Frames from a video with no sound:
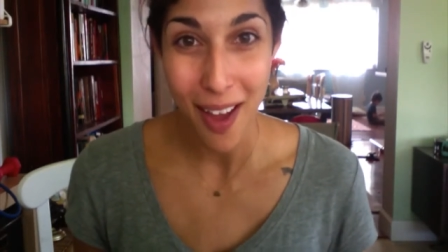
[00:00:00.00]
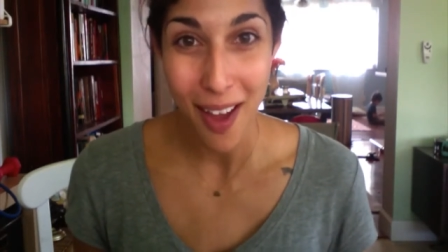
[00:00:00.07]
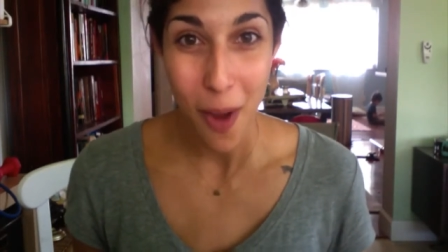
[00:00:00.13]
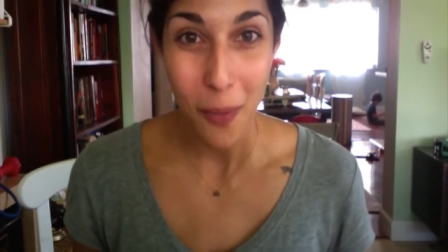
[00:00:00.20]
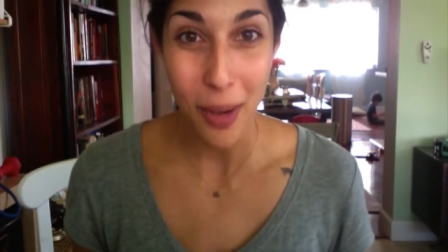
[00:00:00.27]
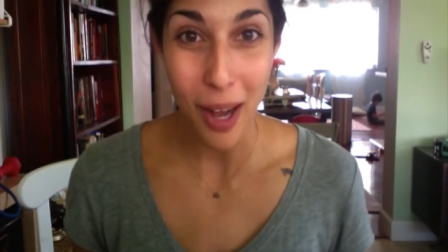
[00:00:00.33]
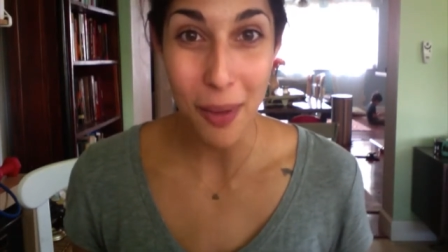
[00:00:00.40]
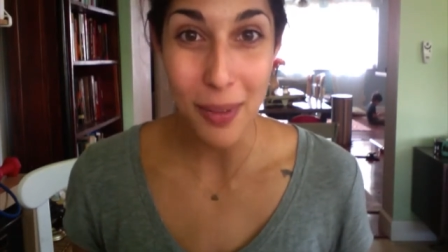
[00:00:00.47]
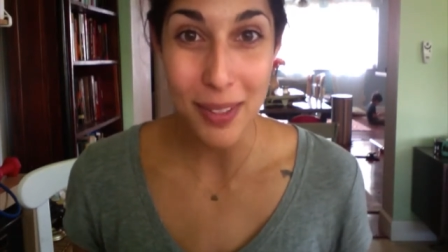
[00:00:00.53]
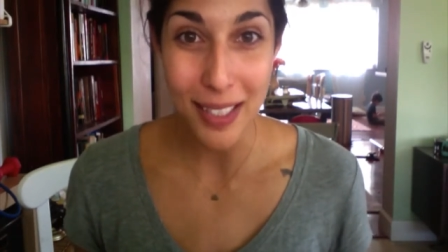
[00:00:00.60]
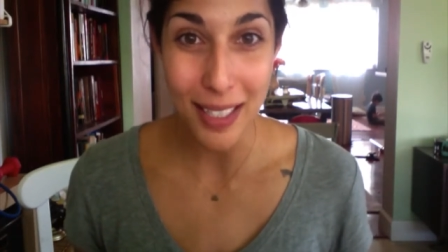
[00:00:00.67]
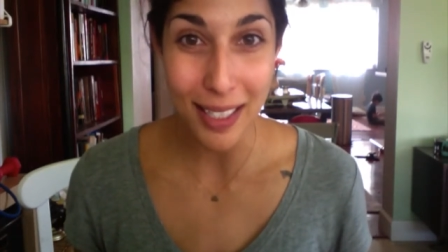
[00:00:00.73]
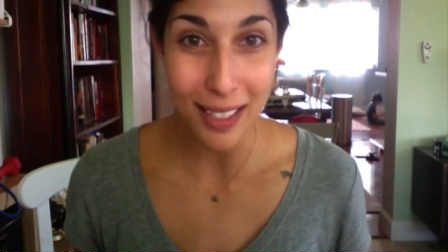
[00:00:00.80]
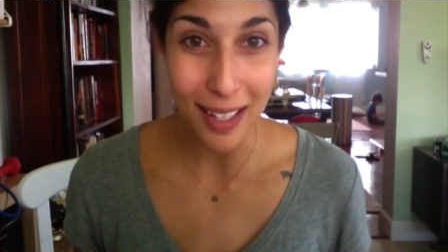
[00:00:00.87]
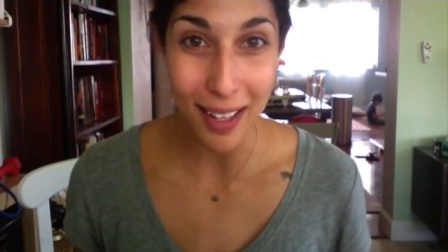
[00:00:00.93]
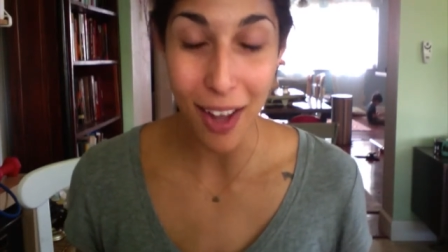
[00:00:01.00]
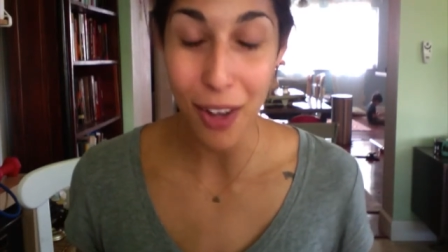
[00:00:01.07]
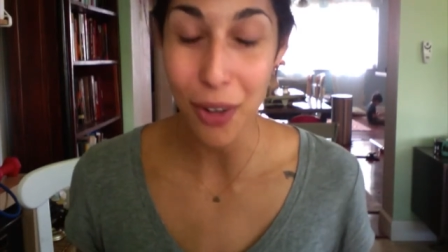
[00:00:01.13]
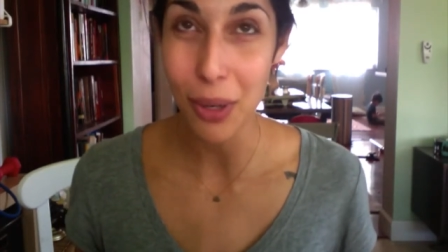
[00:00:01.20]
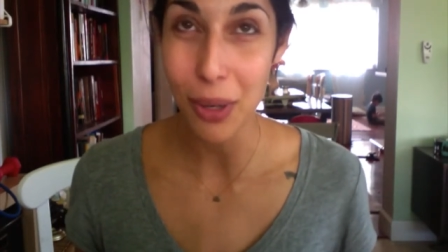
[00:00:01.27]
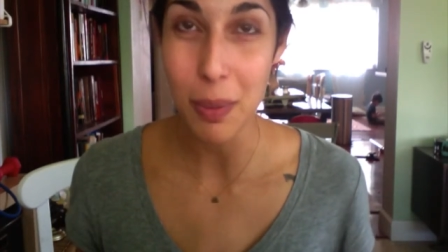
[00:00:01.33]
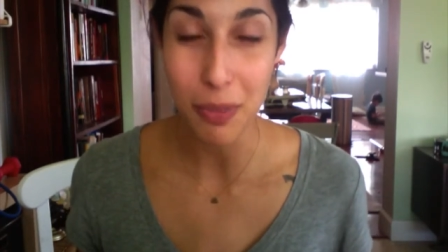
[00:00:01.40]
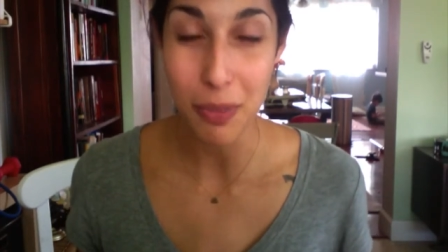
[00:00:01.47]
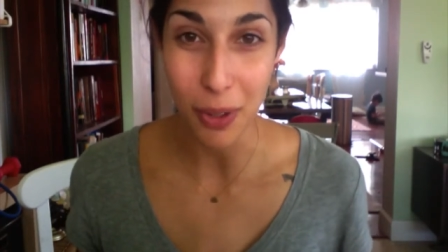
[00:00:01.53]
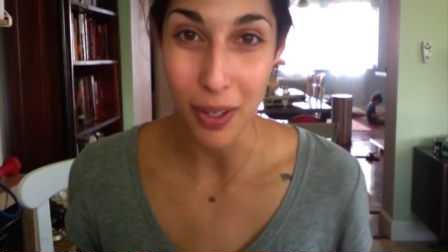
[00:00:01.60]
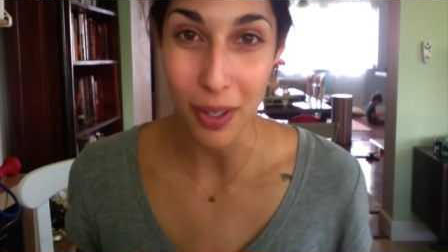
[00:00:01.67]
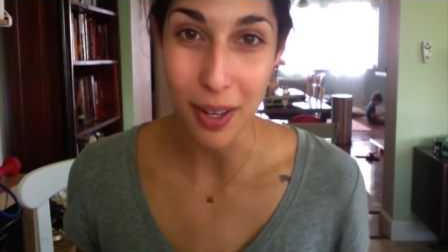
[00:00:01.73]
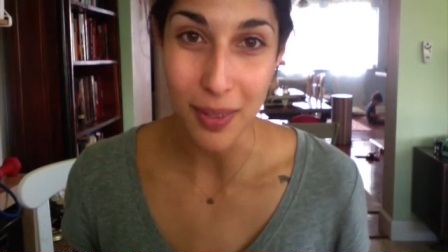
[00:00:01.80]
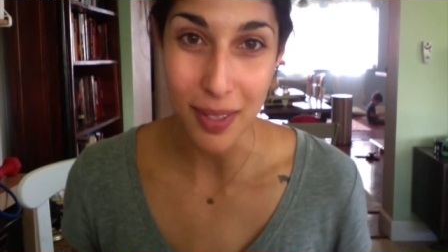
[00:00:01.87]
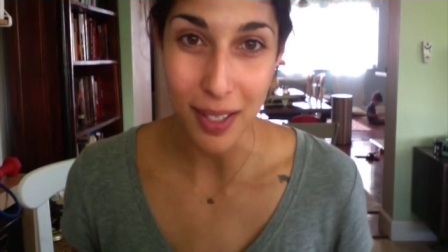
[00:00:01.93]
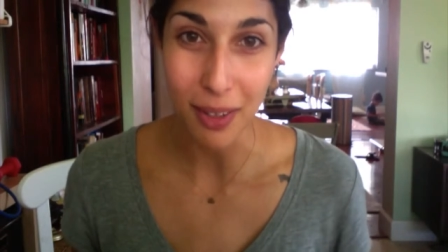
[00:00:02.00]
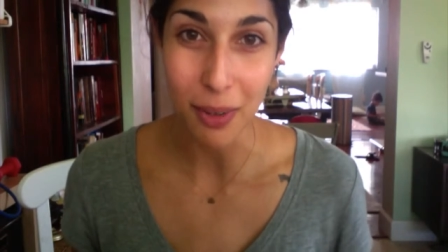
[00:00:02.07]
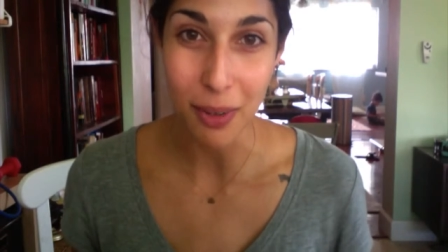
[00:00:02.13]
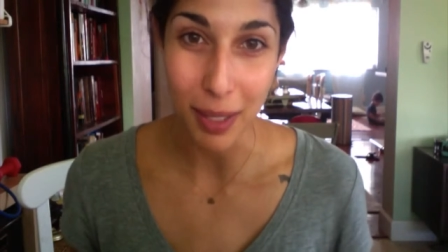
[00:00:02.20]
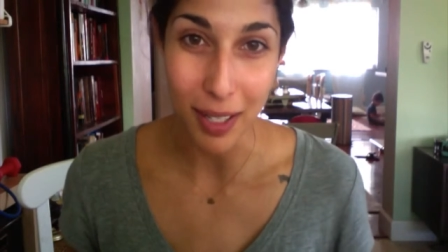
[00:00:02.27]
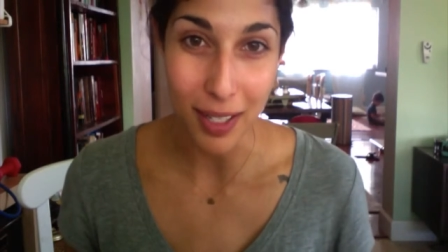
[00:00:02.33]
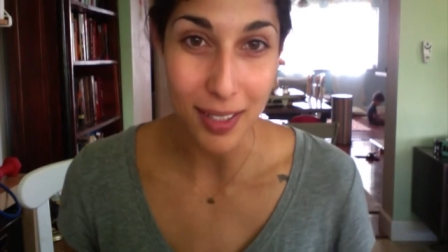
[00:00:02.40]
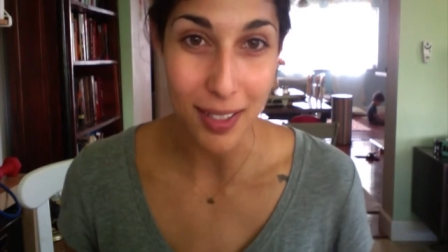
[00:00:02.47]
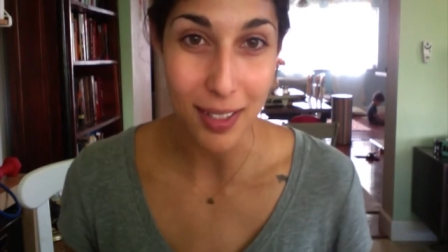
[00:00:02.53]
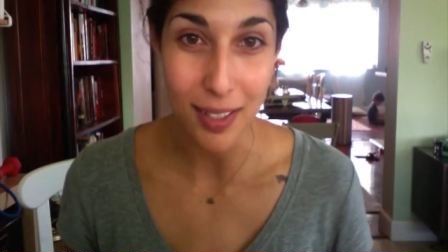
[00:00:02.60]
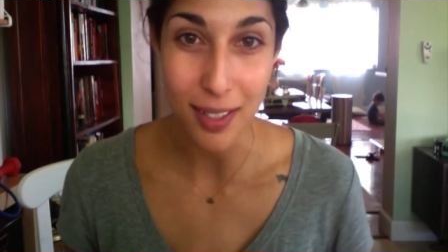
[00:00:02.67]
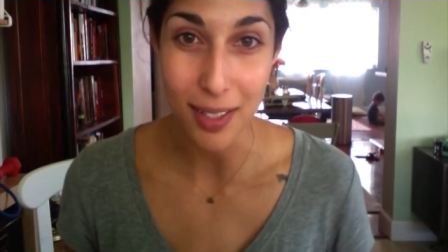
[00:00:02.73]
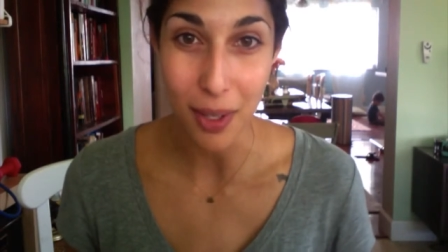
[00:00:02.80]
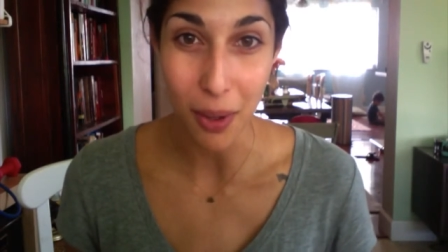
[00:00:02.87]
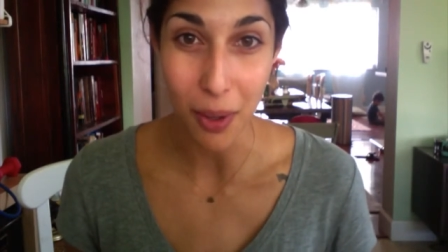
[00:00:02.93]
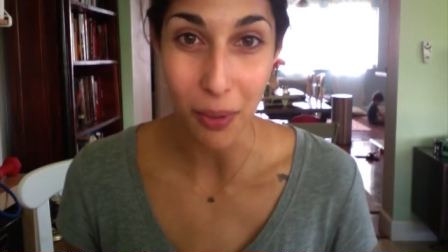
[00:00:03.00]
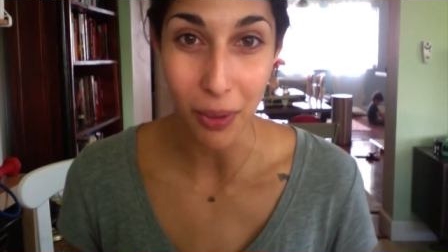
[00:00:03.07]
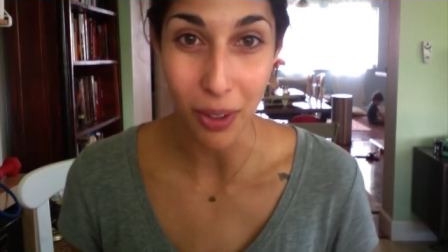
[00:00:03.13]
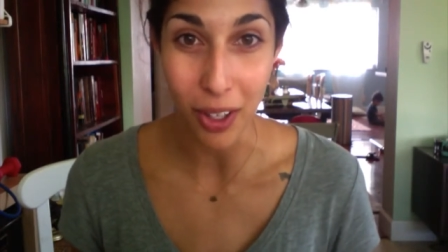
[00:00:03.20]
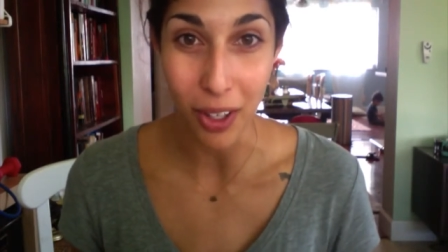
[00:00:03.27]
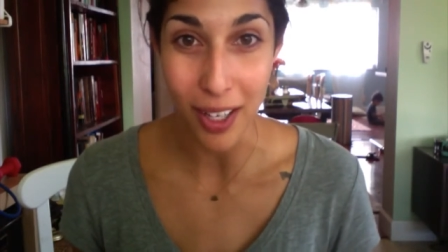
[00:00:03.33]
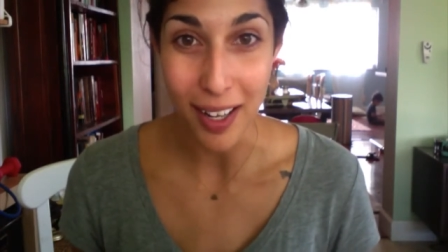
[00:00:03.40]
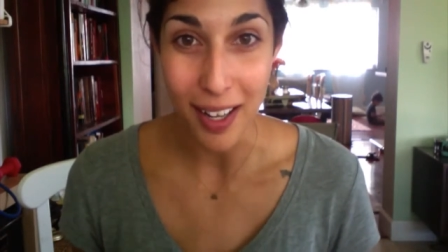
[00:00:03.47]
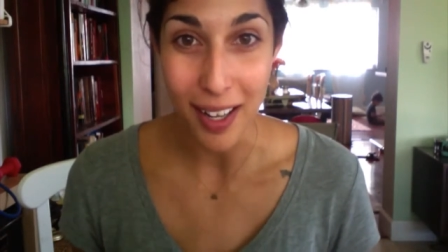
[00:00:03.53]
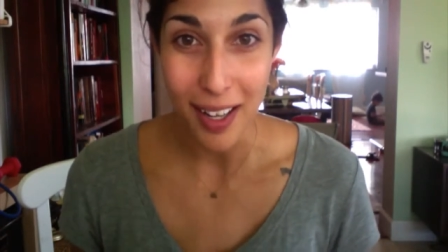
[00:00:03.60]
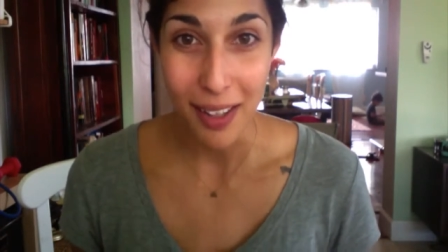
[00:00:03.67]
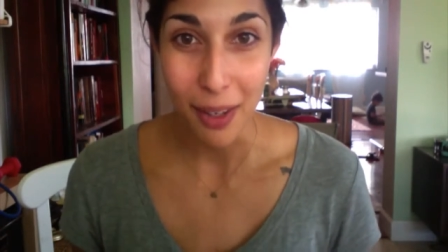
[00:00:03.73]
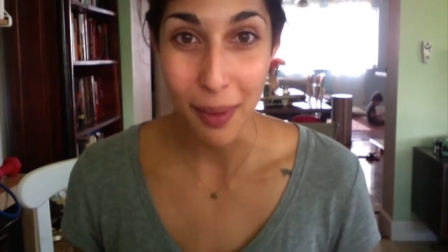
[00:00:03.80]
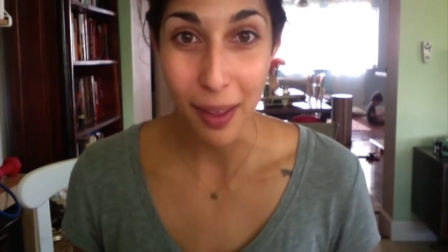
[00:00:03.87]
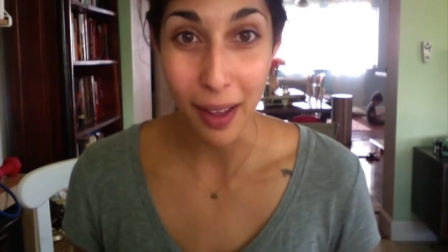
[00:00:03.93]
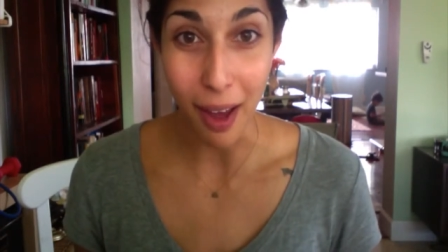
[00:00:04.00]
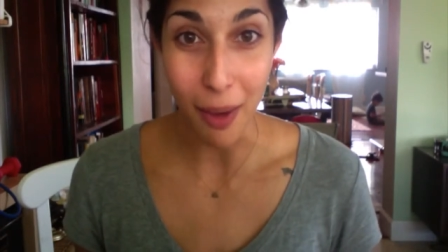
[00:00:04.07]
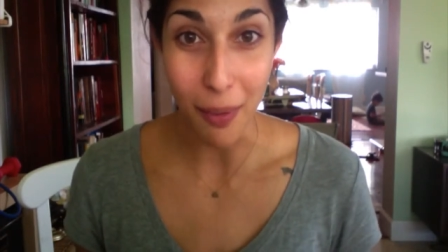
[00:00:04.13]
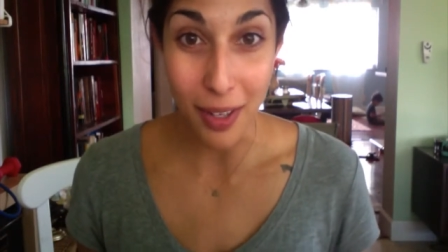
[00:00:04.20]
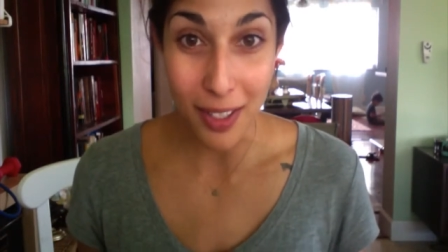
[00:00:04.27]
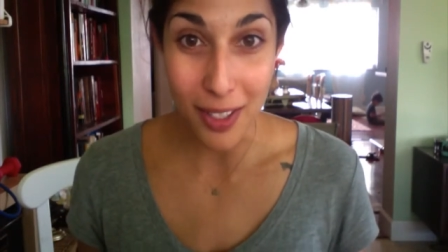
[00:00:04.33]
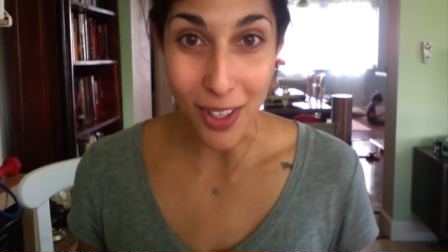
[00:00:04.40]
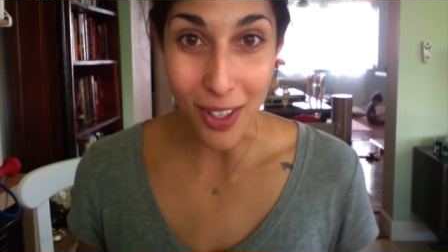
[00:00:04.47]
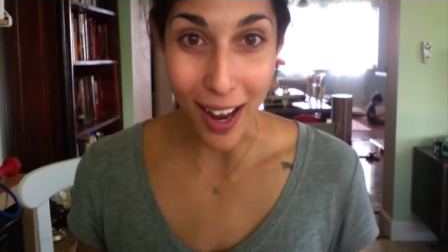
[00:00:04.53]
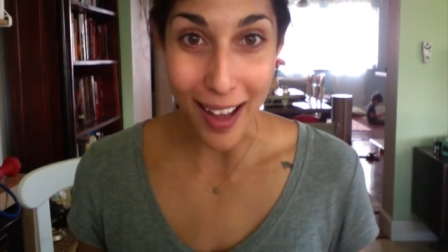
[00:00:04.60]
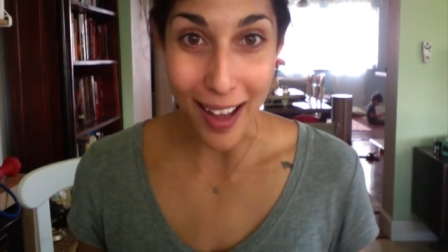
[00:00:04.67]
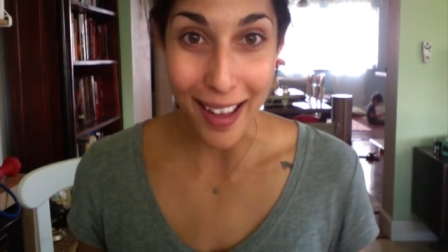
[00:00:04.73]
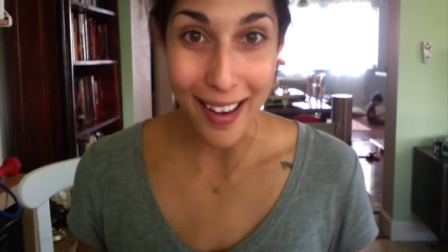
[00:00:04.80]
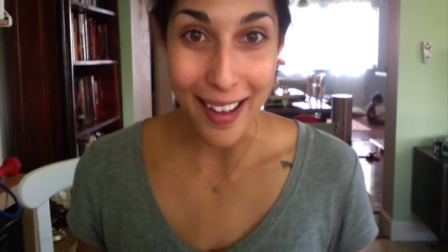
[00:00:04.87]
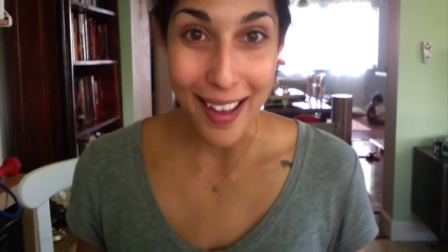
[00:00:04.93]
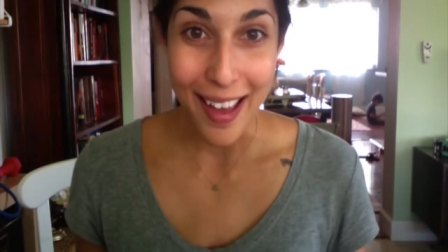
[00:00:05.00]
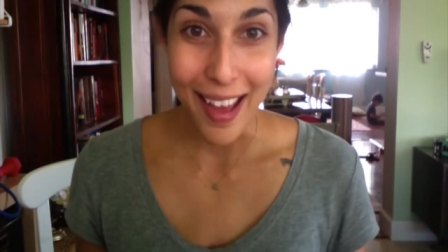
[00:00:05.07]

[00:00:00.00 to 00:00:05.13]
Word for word: When I was eating a grapefruit and I was like, oh my gosh, this is so good, they're like, I want to try it.